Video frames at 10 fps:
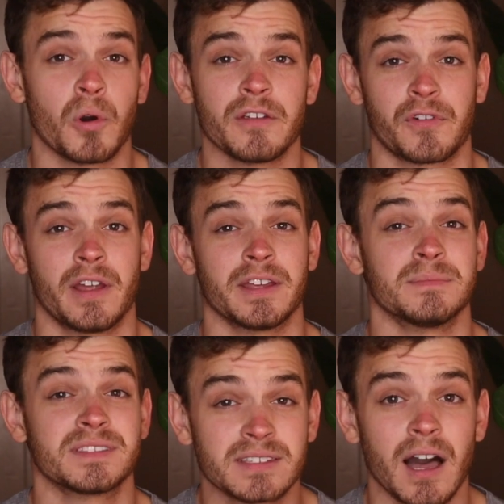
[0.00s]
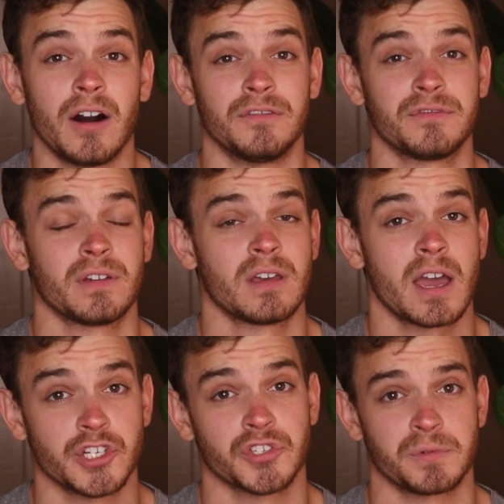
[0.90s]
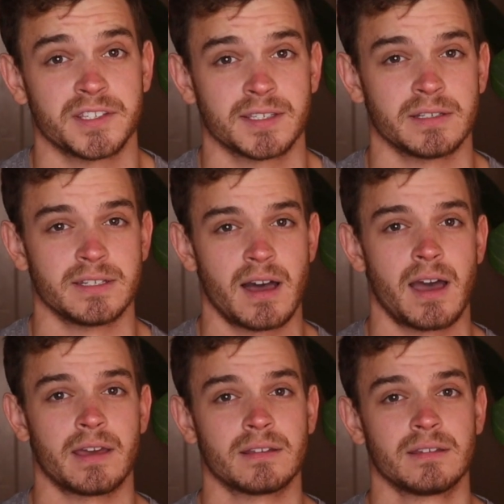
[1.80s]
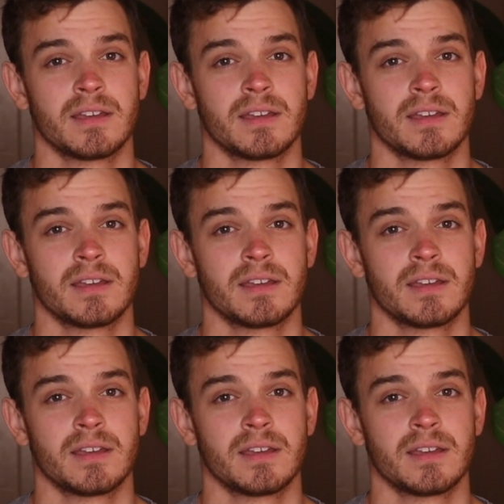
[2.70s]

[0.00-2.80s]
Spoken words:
boyfriend himself had just recently died.